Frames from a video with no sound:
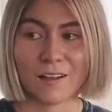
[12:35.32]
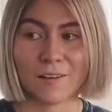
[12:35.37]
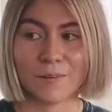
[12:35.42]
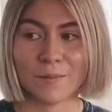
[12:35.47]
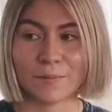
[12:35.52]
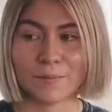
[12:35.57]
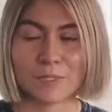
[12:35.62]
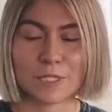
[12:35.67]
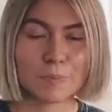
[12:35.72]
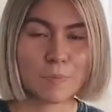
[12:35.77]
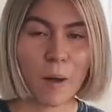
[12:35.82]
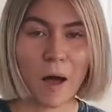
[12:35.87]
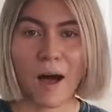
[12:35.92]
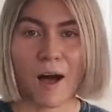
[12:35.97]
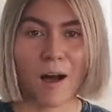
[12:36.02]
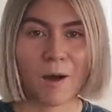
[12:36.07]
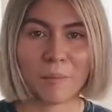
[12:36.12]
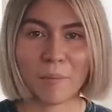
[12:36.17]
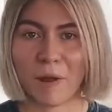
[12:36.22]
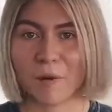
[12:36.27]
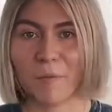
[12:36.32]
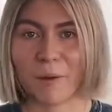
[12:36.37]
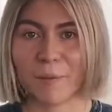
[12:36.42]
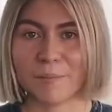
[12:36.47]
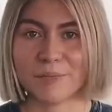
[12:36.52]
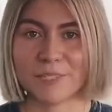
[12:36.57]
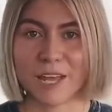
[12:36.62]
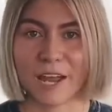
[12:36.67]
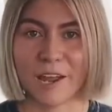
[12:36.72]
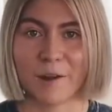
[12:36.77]
spot on my
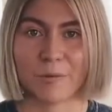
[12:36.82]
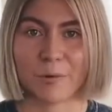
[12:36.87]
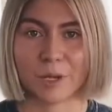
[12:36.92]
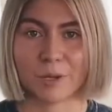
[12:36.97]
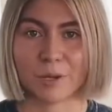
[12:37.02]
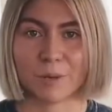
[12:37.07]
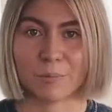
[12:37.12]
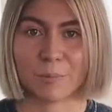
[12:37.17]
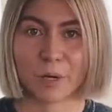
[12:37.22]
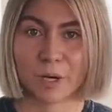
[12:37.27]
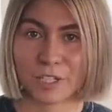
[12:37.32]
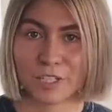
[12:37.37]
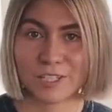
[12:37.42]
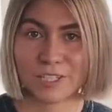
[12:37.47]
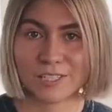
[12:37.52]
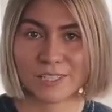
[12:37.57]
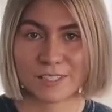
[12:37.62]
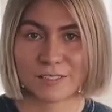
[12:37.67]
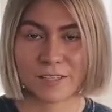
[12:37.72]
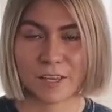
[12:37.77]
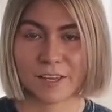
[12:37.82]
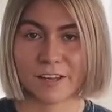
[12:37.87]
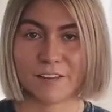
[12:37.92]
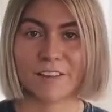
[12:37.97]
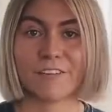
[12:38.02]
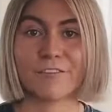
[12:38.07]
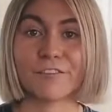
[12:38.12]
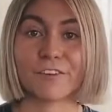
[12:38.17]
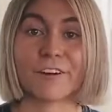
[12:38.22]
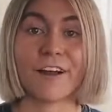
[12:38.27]
website where you can purchase a
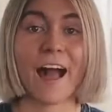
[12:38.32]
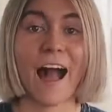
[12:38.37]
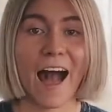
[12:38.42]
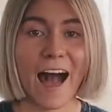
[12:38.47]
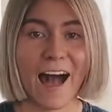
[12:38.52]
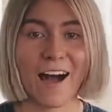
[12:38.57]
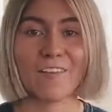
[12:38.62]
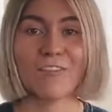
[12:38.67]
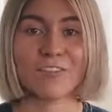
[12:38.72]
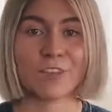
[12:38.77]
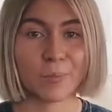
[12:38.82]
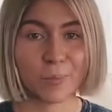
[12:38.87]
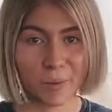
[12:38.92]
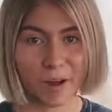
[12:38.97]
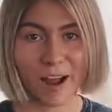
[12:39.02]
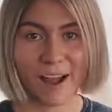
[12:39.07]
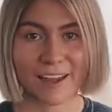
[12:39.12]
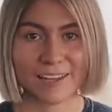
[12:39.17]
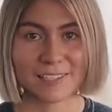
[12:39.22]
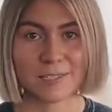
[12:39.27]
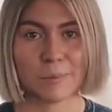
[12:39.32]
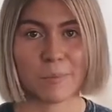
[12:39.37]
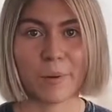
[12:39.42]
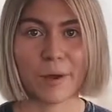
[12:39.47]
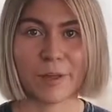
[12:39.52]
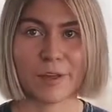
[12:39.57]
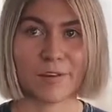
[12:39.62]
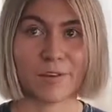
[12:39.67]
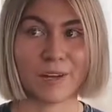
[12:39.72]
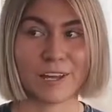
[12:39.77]
succulent for half the price,
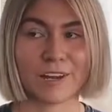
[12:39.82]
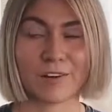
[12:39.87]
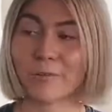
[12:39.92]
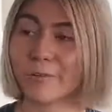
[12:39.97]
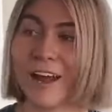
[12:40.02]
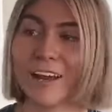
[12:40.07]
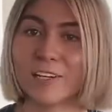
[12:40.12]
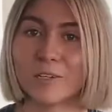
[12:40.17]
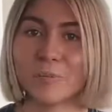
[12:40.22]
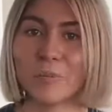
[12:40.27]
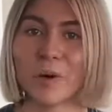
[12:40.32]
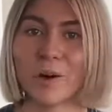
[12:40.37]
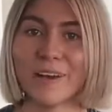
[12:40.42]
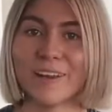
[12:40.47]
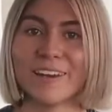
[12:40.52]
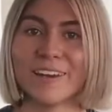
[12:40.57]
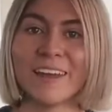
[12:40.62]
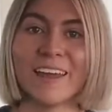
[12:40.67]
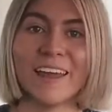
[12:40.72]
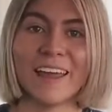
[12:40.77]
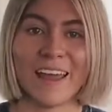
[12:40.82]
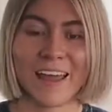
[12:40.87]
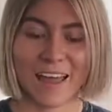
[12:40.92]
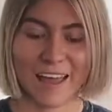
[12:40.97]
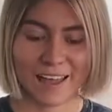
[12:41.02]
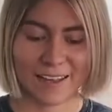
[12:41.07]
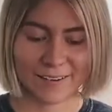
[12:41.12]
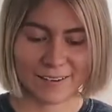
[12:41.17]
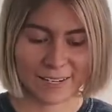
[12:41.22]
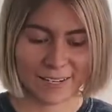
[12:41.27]
but you'll get a random one,
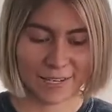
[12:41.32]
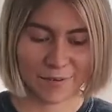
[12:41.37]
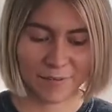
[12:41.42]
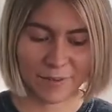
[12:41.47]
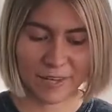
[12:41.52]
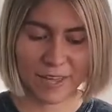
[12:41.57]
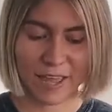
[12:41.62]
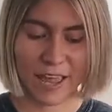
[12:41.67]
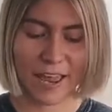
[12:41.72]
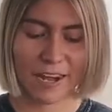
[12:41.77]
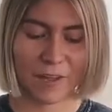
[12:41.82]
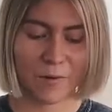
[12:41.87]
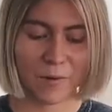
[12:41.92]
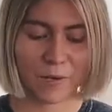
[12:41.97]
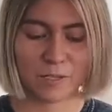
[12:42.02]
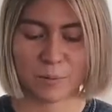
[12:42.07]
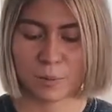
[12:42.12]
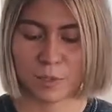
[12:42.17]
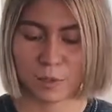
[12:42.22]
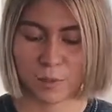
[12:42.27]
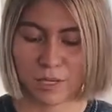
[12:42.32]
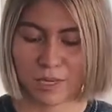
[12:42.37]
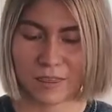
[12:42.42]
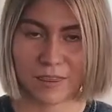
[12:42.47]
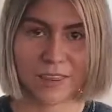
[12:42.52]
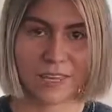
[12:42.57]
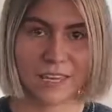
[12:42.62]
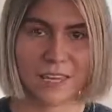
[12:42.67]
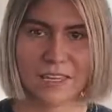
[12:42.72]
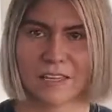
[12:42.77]
and it could be anyone's
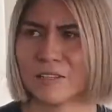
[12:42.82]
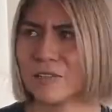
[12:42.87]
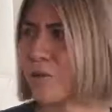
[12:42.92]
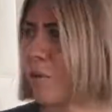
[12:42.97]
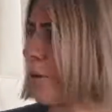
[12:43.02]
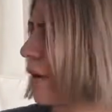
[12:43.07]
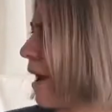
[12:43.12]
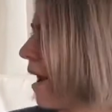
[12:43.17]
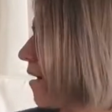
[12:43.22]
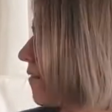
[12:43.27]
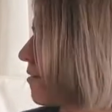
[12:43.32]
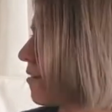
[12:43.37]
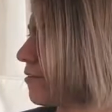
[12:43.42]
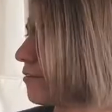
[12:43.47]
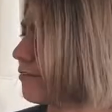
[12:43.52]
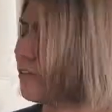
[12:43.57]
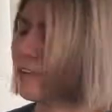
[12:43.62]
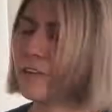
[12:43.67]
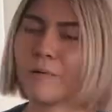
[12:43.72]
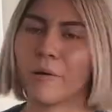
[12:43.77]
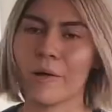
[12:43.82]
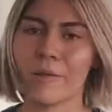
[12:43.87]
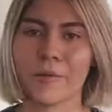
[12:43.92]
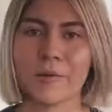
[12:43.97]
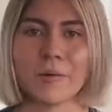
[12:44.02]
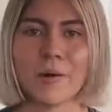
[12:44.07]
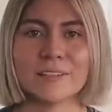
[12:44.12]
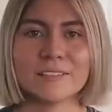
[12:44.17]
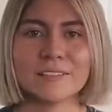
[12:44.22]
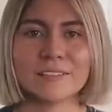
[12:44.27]
between these, or I have a few other
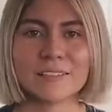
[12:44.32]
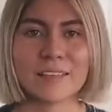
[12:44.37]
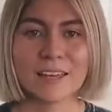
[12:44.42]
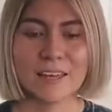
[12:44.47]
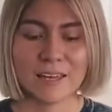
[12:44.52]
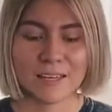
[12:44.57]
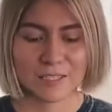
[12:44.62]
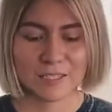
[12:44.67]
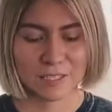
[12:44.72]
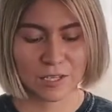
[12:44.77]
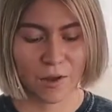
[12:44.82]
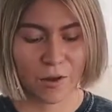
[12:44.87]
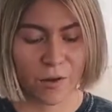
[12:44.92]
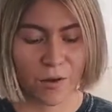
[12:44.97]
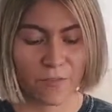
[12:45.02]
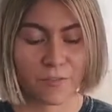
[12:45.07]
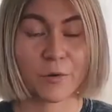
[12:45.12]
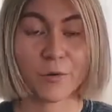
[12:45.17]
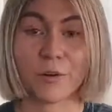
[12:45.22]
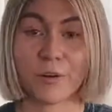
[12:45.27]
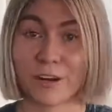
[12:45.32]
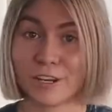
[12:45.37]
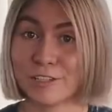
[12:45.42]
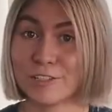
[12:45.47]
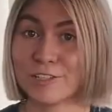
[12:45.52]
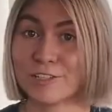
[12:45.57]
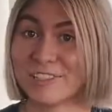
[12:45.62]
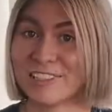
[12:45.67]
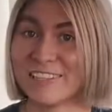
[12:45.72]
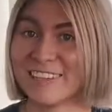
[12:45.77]
ones. So if you were
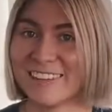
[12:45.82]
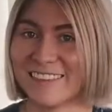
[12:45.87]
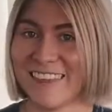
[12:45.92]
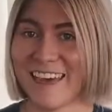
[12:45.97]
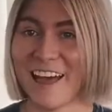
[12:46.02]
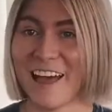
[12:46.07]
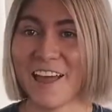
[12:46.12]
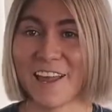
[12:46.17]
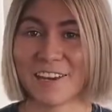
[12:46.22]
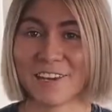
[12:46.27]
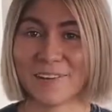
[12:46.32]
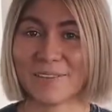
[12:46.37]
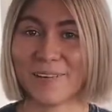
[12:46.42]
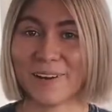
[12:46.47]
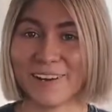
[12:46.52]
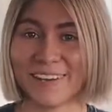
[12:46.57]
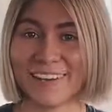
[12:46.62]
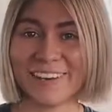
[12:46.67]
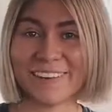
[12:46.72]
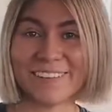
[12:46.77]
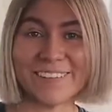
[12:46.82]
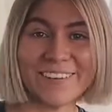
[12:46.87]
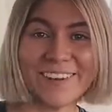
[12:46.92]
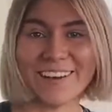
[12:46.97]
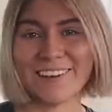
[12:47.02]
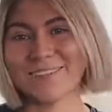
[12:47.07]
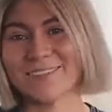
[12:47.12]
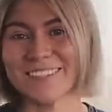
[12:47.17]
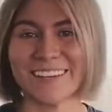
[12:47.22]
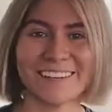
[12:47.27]
interested in that and you want to get a
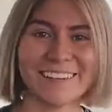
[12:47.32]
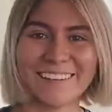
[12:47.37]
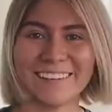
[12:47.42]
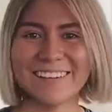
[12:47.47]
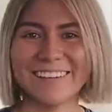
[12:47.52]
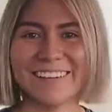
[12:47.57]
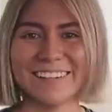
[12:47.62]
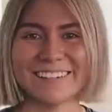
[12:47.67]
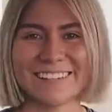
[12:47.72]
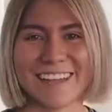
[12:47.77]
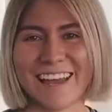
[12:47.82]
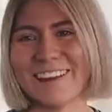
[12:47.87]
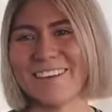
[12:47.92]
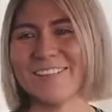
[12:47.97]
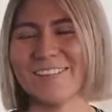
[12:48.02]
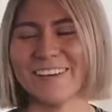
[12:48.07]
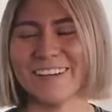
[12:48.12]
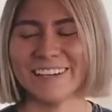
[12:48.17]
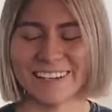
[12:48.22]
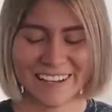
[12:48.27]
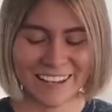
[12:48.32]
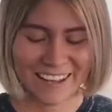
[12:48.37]
random succulent, it's kind of fun.